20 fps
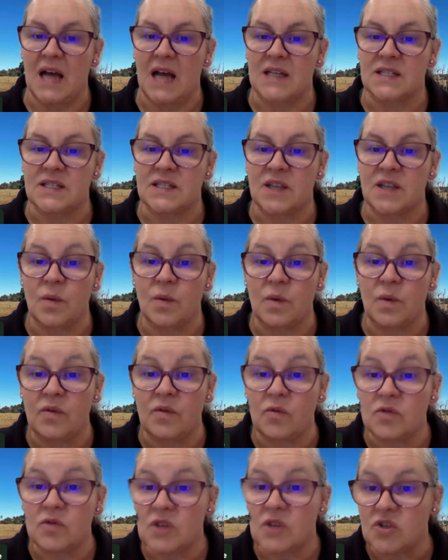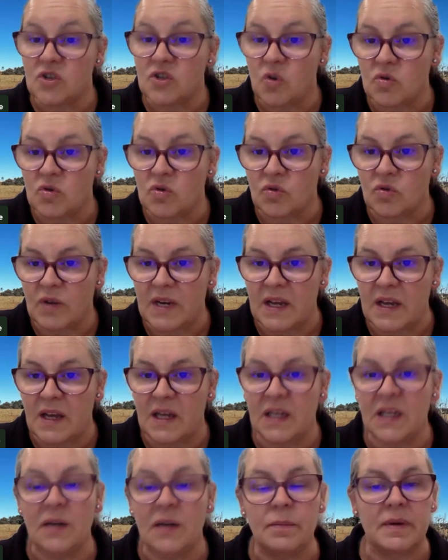So we've also talked already a
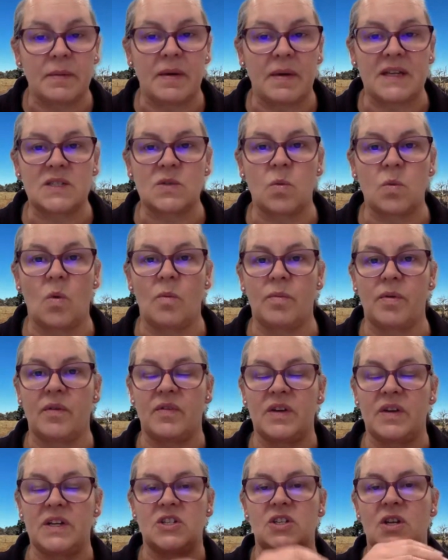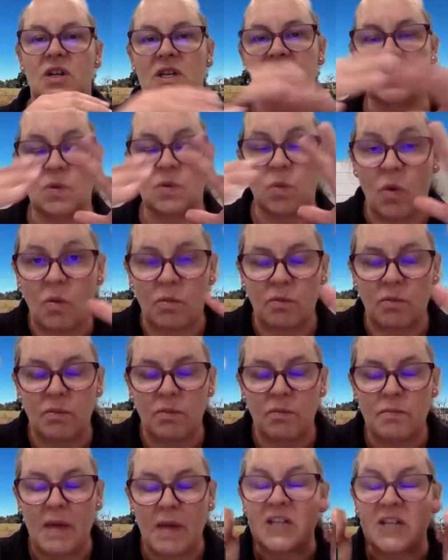little bit about swarm
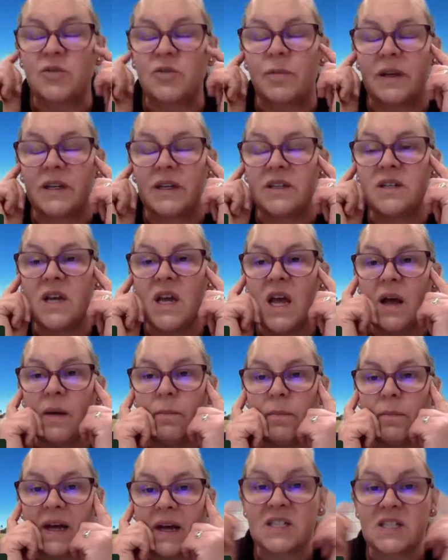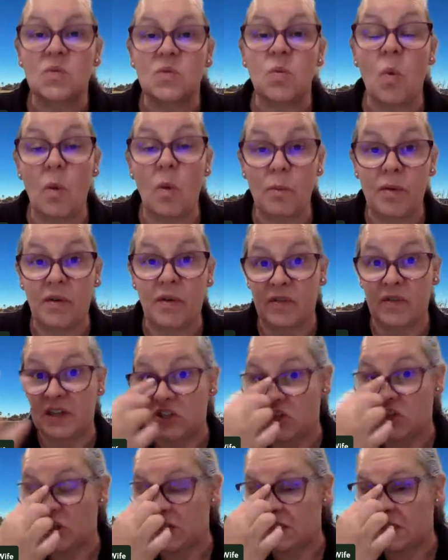management, but swarm
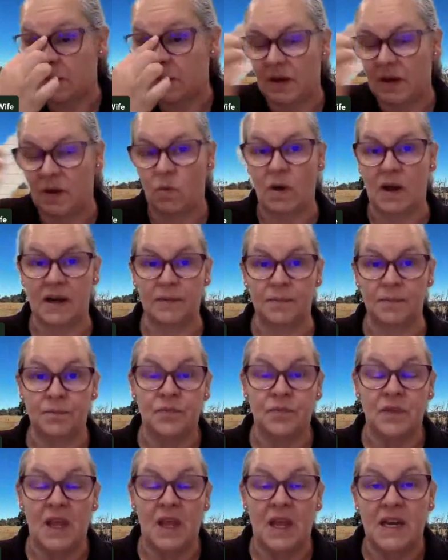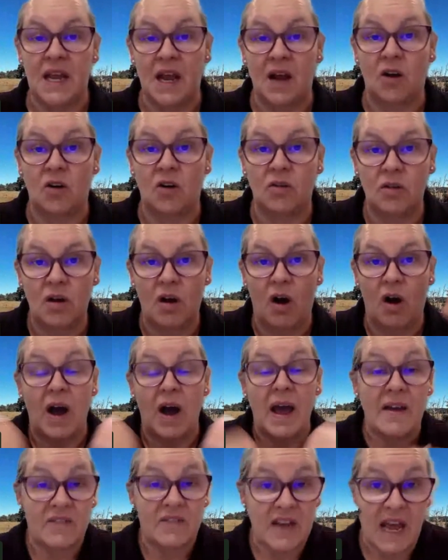prevention is the big one. Now, I
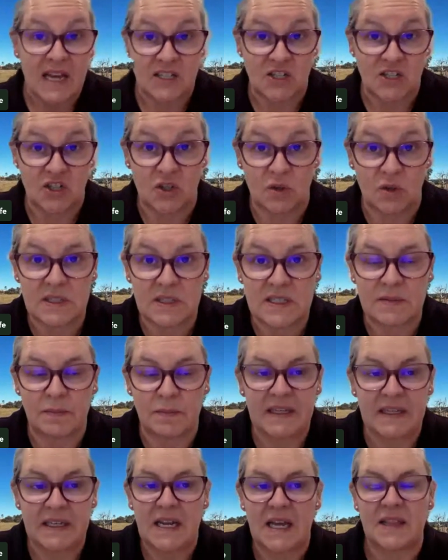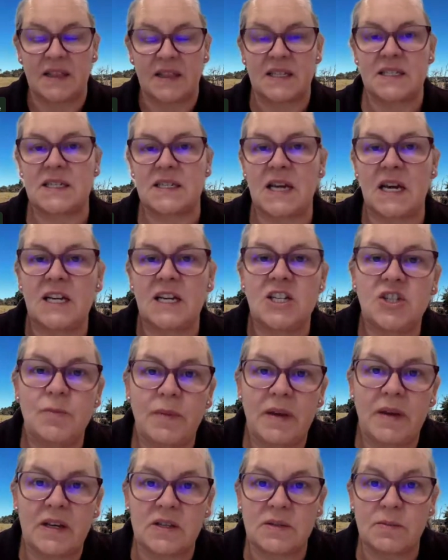haven't had to do a split at this stage
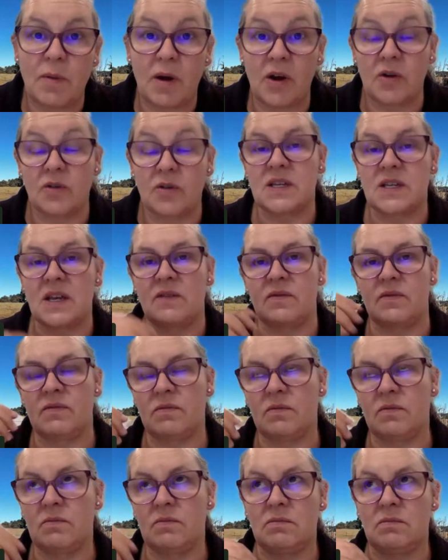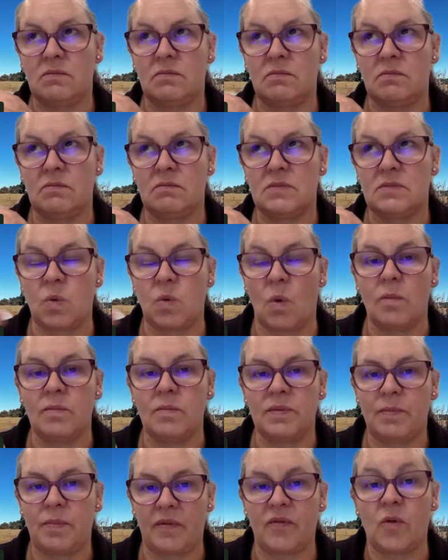because my girls have
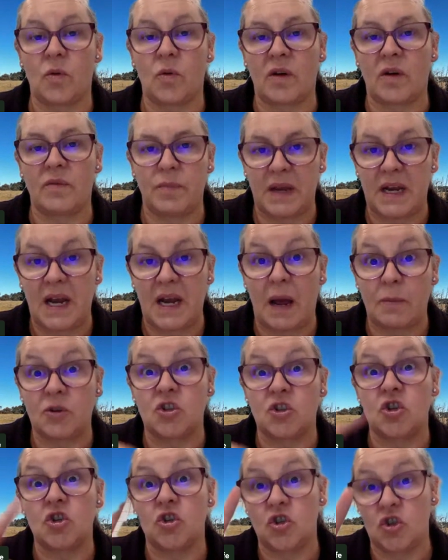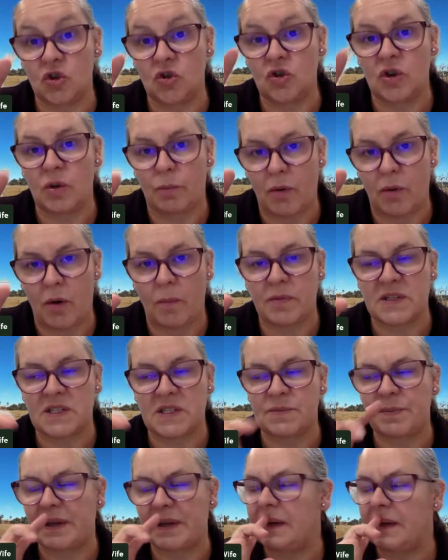swarmed before I've been able to do the proper
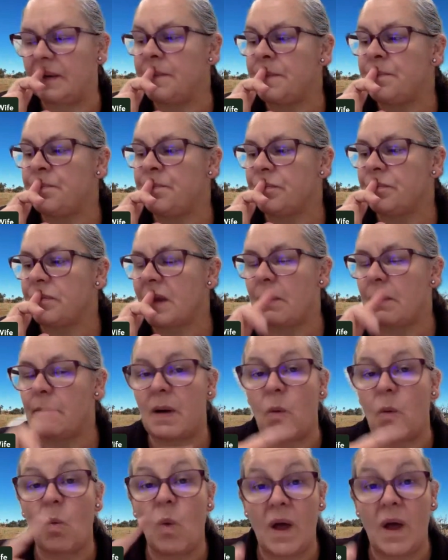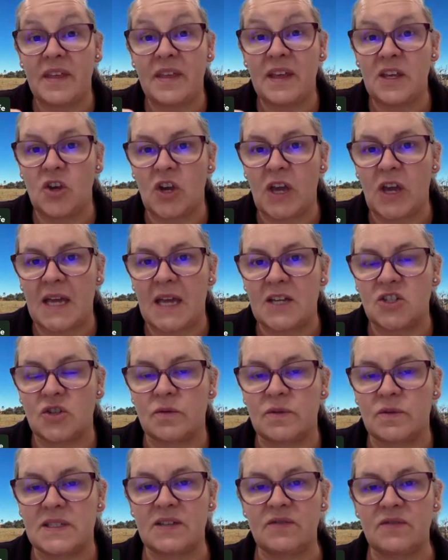split. But one thing you can
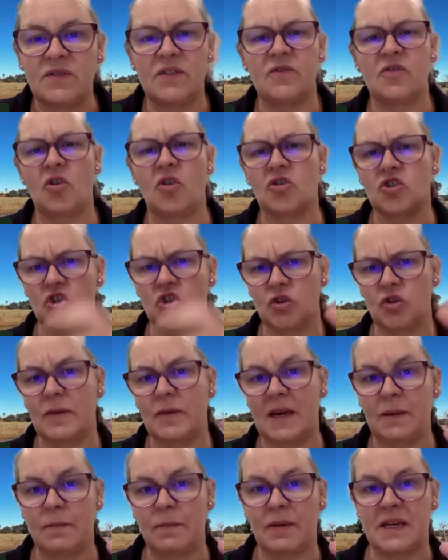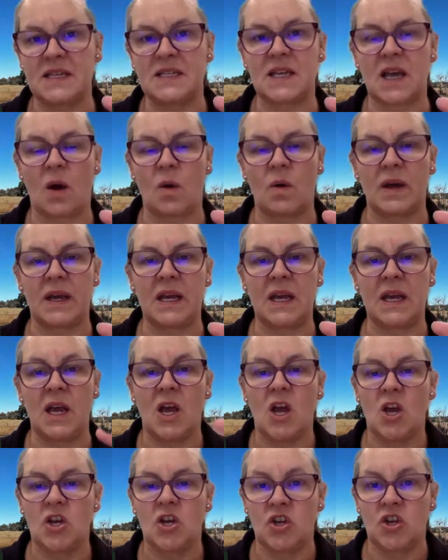do is if you've got too many bees going,
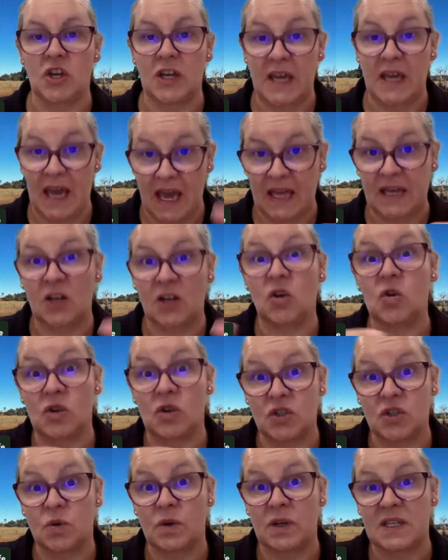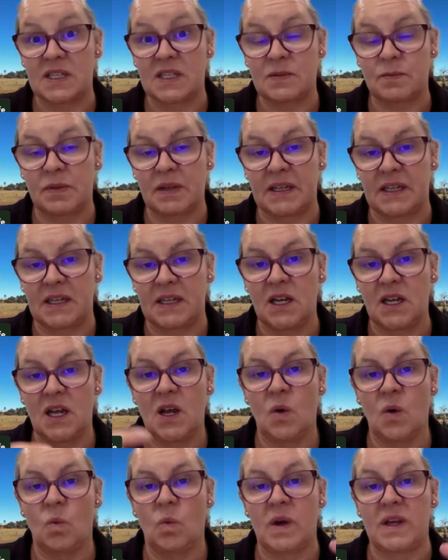you can look at doing a split
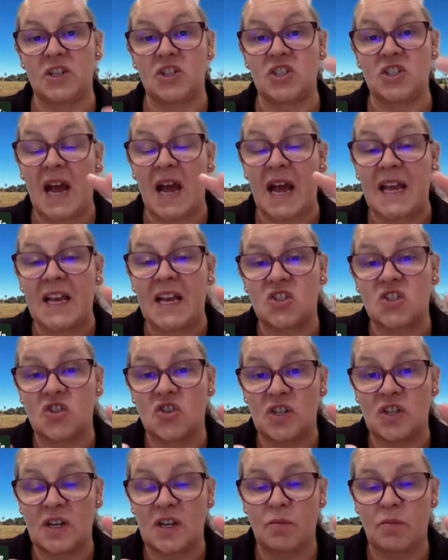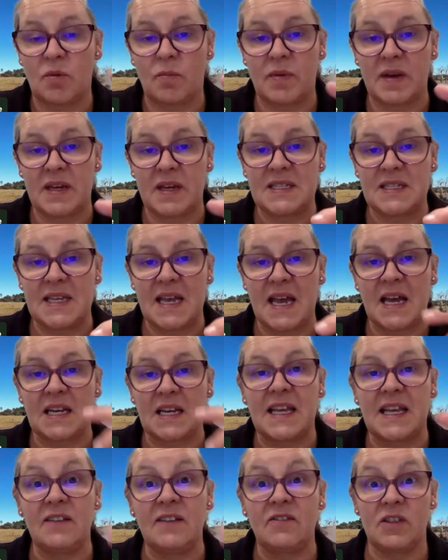where you take a certain number of bees out,
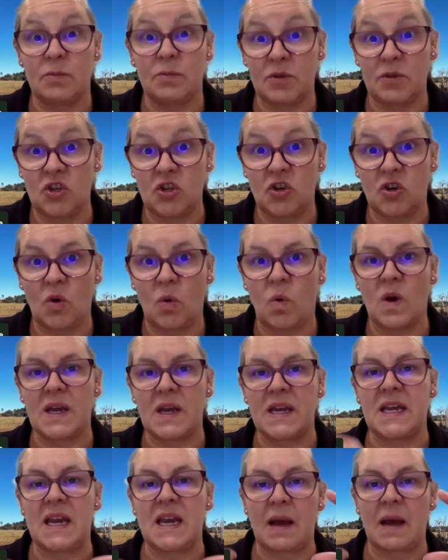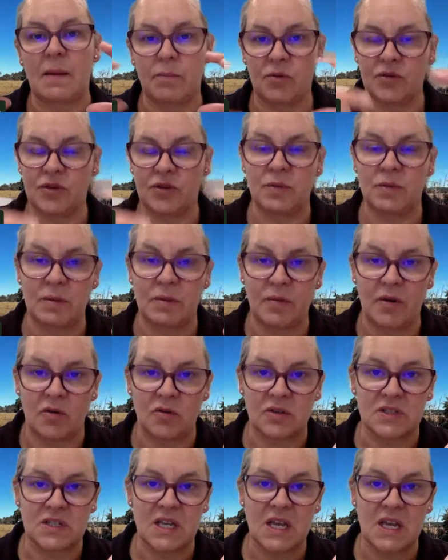give them a new queen and put them in a
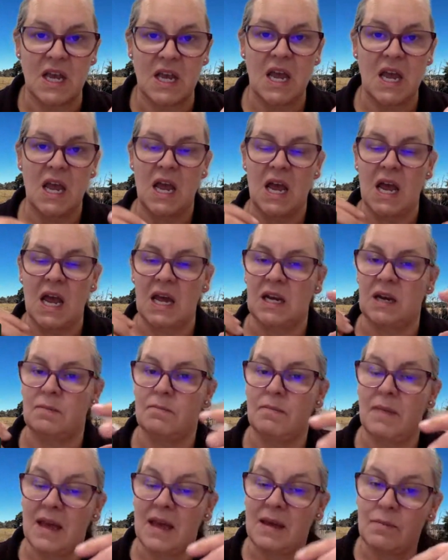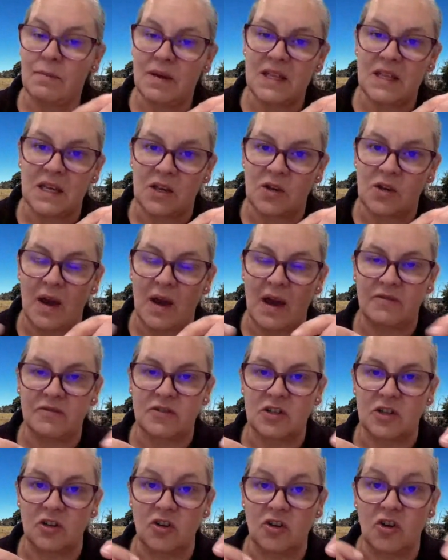box. And it may be that you have
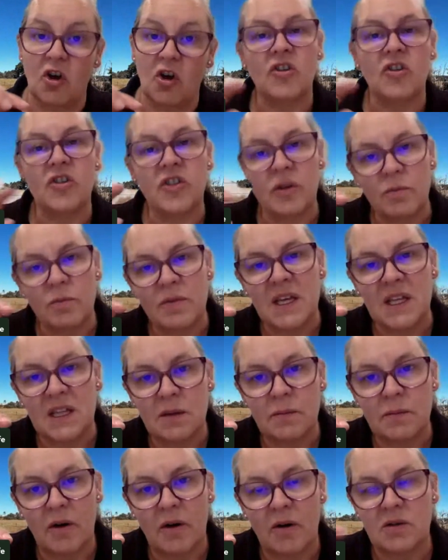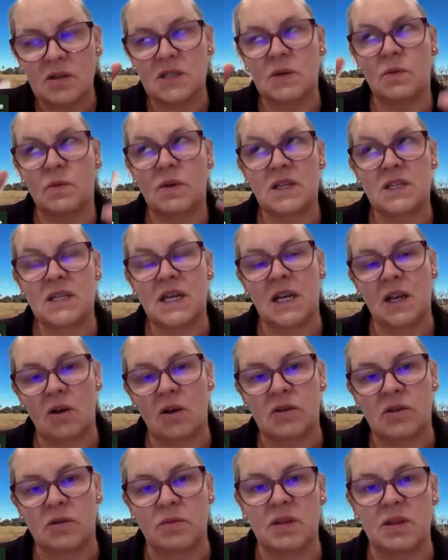to lock them in the box. So when I say
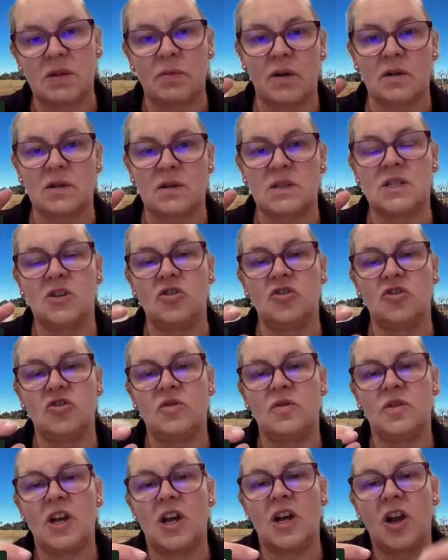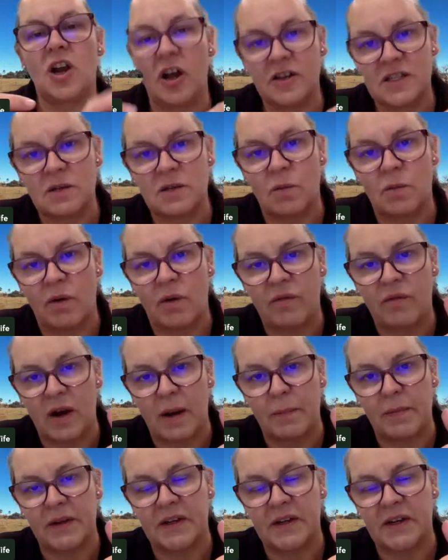lock them in the box, you close them off
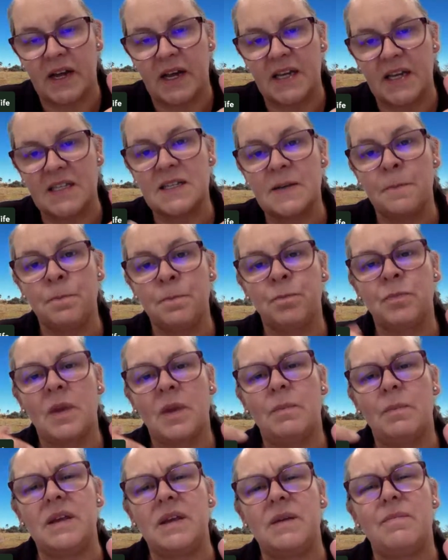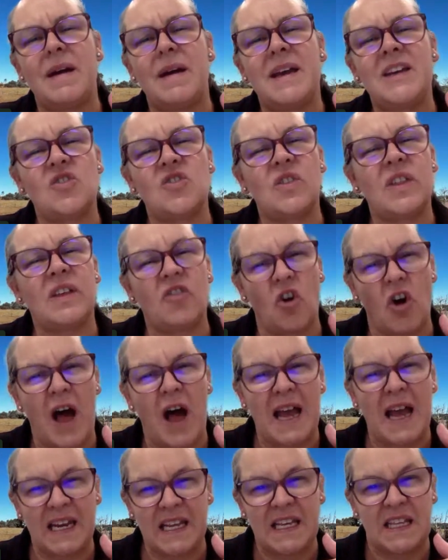for a couple of days, but you make sure they've
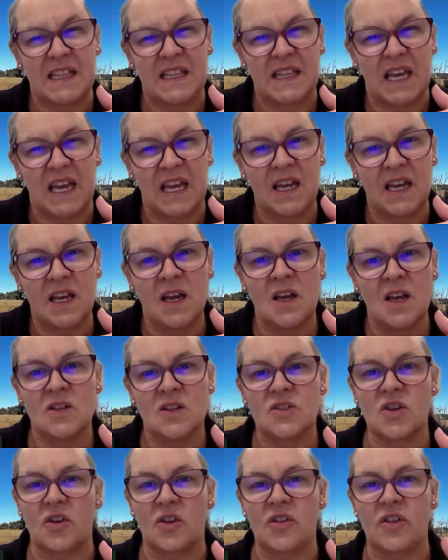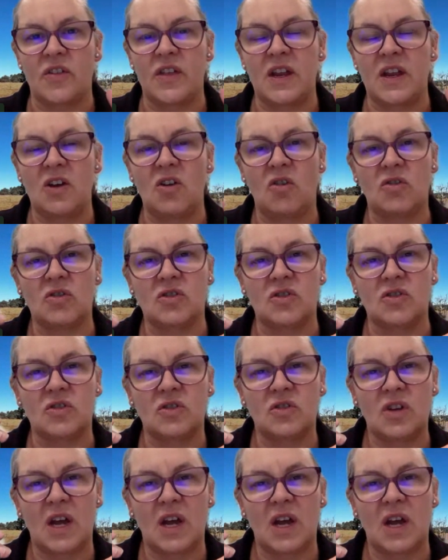got honey in there so that they're not